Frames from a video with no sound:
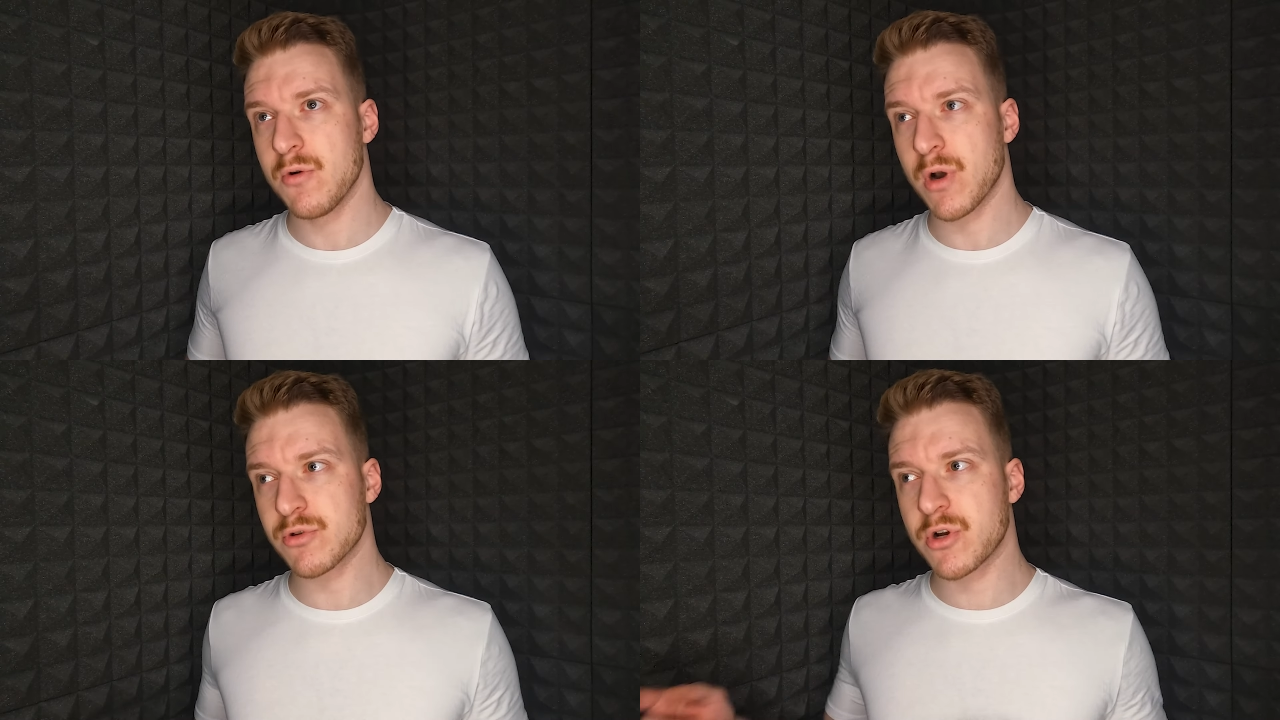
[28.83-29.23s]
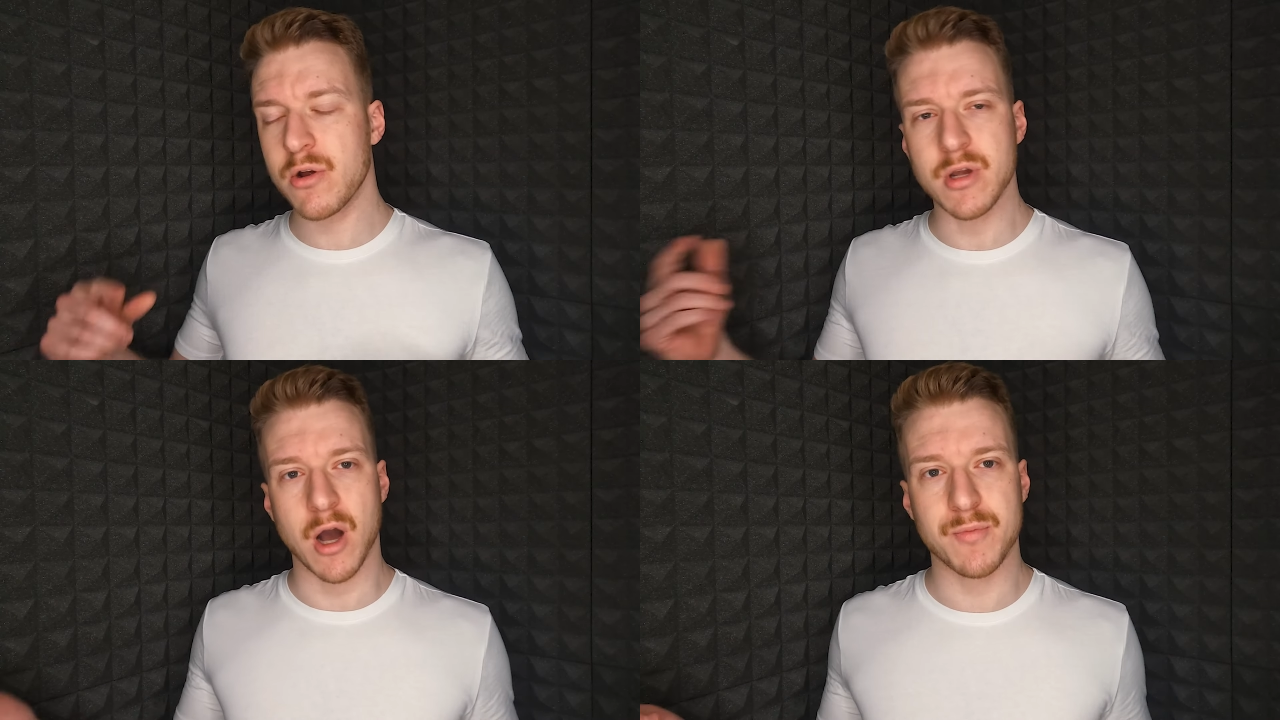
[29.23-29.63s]
when I was
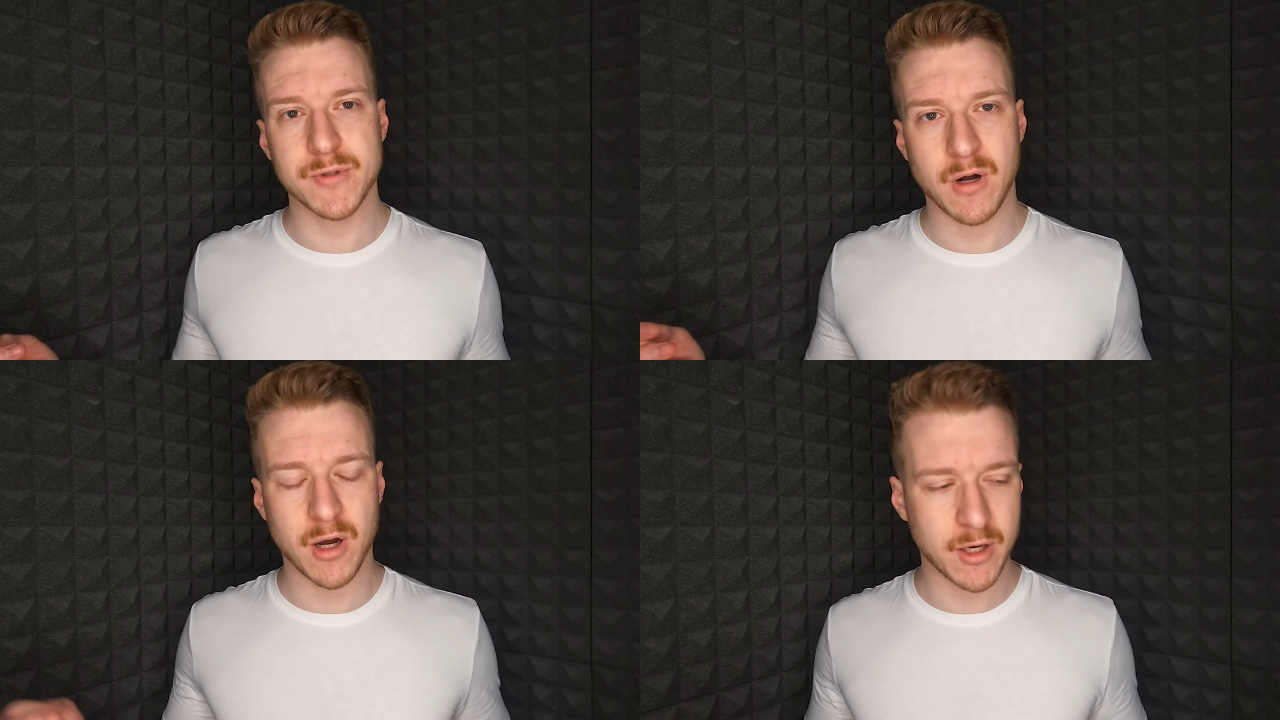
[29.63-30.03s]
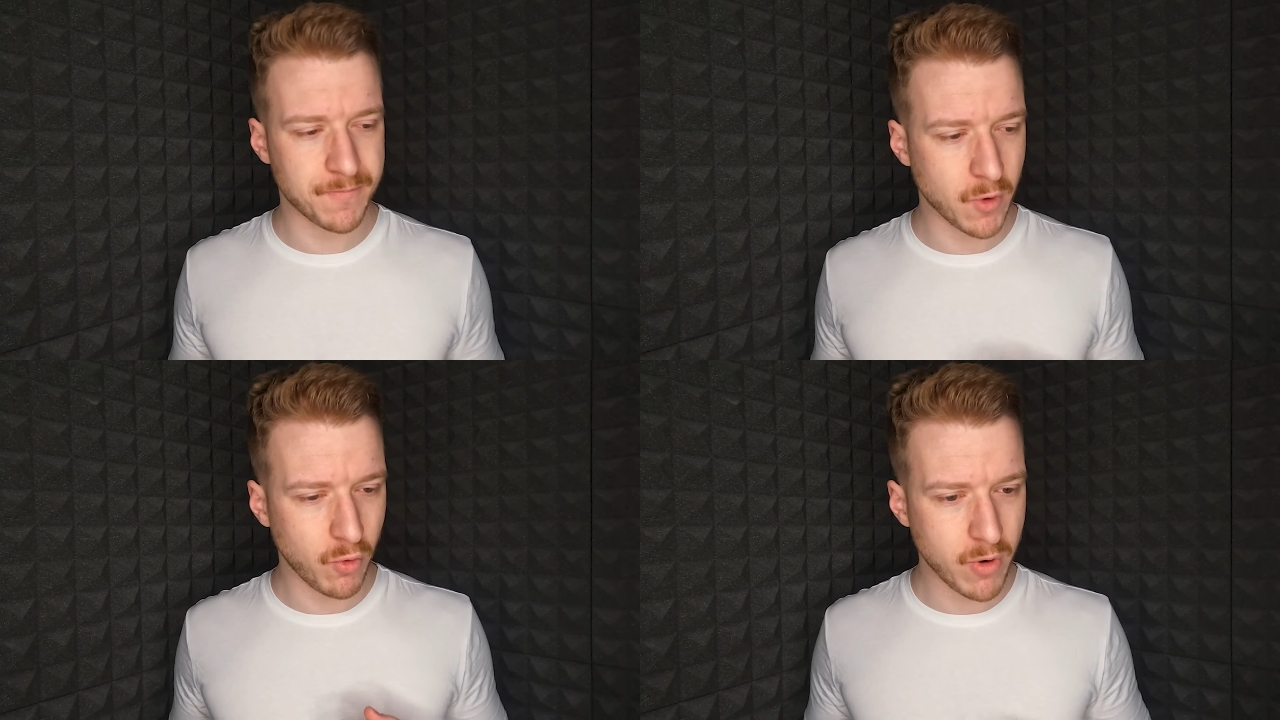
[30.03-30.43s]
growing up,
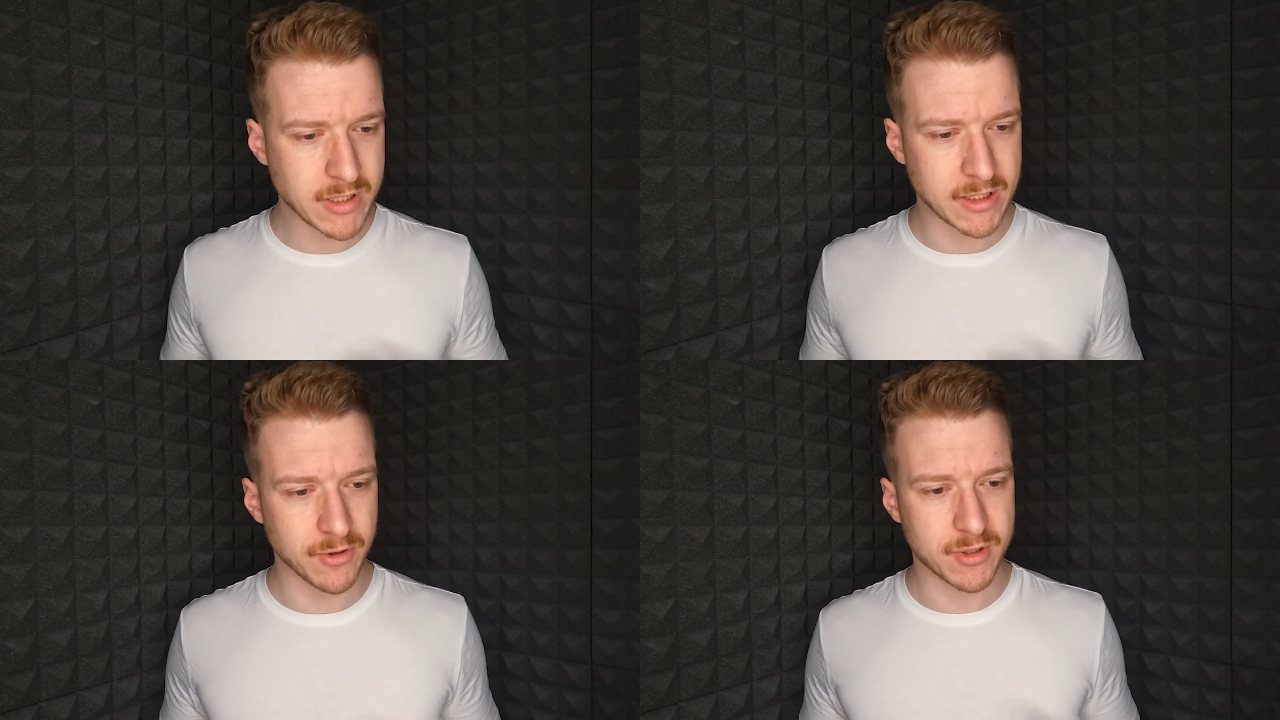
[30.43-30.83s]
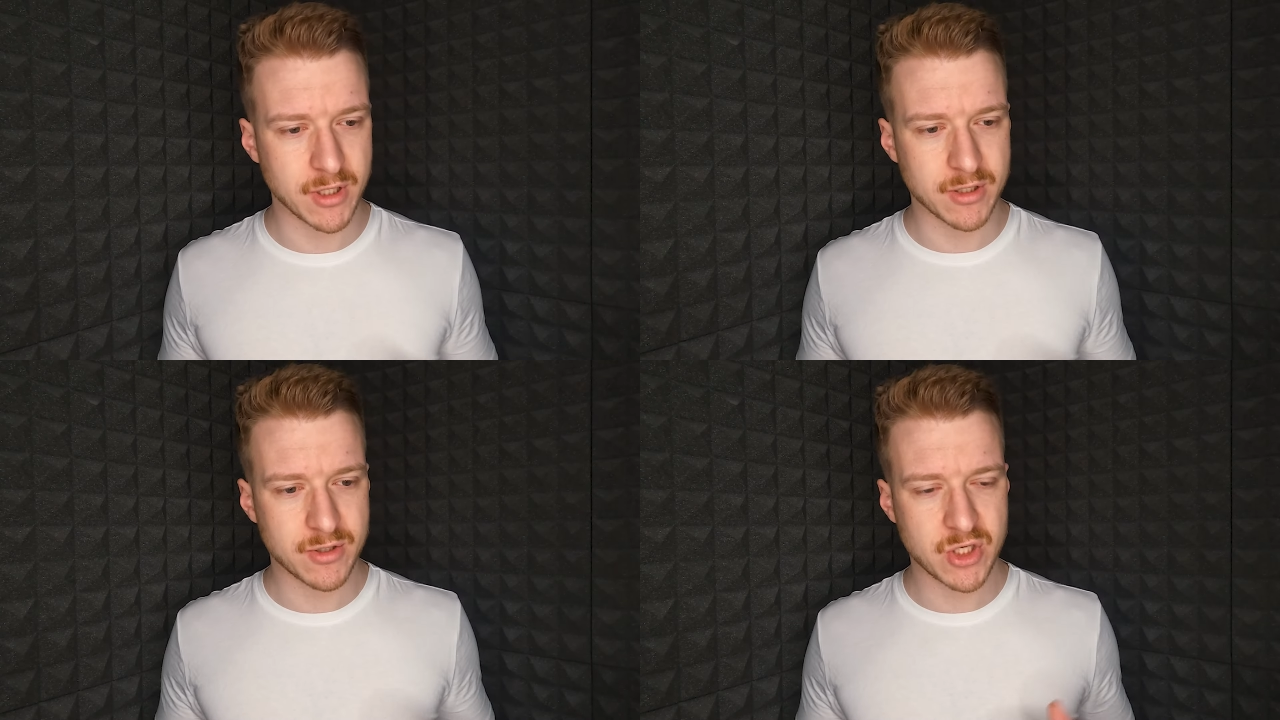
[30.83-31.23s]
I always looked at